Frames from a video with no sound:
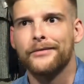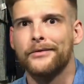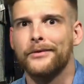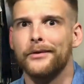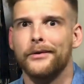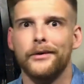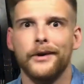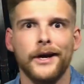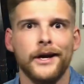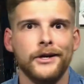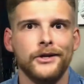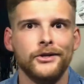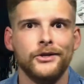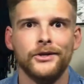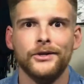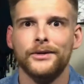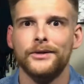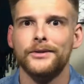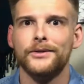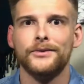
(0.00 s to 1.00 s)
the
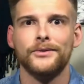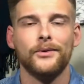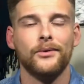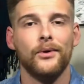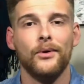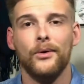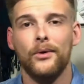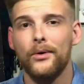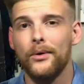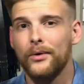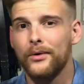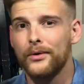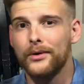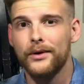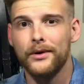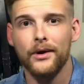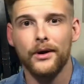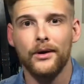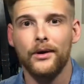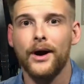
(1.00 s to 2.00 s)
ratios, all the
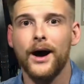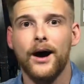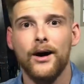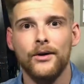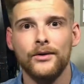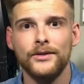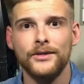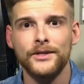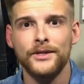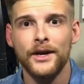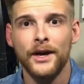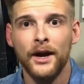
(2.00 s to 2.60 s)
know-hows.